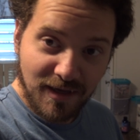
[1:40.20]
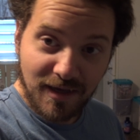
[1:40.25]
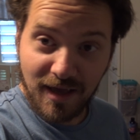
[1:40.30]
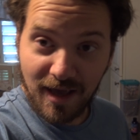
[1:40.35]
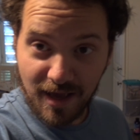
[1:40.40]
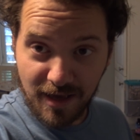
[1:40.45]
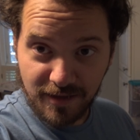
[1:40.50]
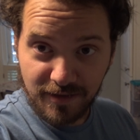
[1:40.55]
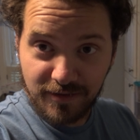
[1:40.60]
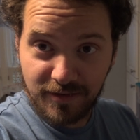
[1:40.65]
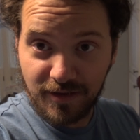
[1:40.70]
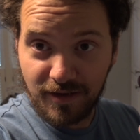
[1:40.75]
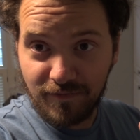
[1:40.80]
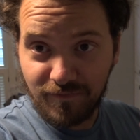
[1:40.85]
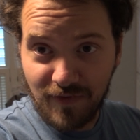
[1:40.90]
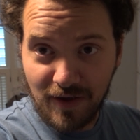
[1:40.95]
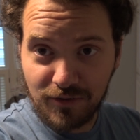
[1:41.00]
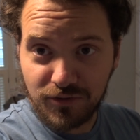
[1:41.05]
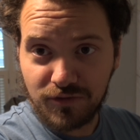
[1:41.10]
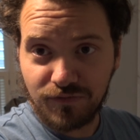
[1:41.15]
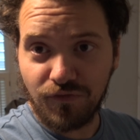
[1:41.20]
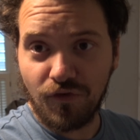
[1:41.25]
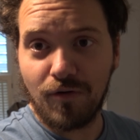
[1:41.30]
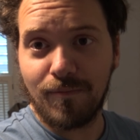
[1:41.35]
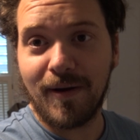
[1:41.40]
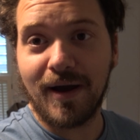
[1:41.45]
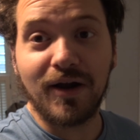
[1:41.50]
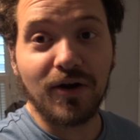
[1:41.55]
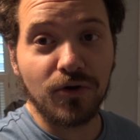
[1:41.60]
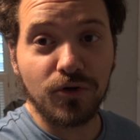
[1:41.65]
as vouched for
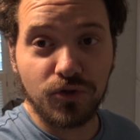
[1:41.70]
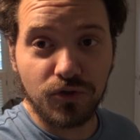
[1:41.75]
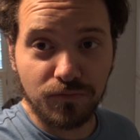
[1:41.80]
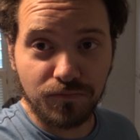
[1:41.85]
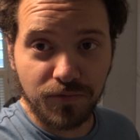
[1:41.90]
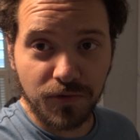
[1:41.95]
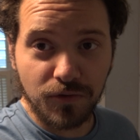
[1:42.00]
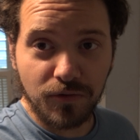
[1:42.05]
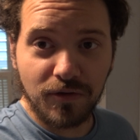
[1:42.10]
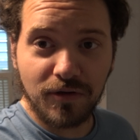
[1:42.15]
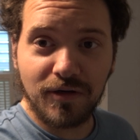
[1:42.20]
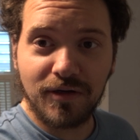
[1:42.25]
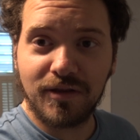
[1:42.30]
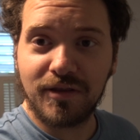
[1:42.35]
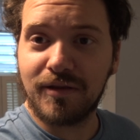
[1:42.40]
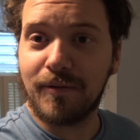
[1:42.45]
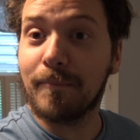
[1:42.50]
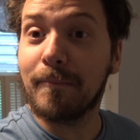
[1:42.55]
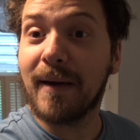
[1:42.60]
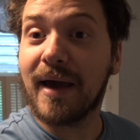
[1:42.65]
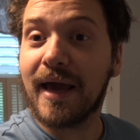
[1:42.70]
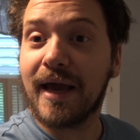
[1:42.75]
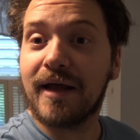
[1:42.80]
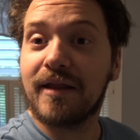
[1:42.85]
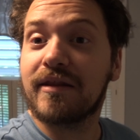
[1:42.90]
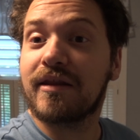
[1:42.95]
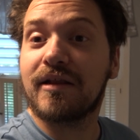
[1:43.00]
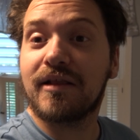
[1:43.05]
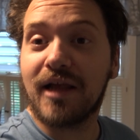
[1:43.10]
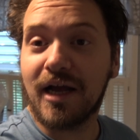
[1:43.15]
by Herschel Brewer, the
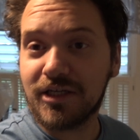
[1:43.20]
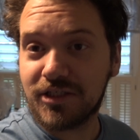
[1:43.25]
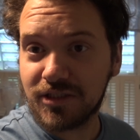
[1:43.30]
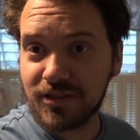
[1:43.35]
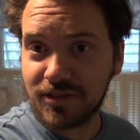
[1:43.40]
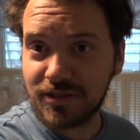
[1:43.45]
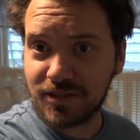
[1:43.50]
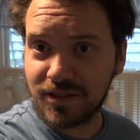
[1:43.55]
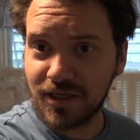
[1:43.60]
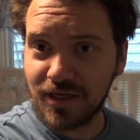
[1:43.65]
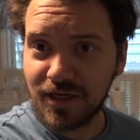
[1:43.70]
man, the legend,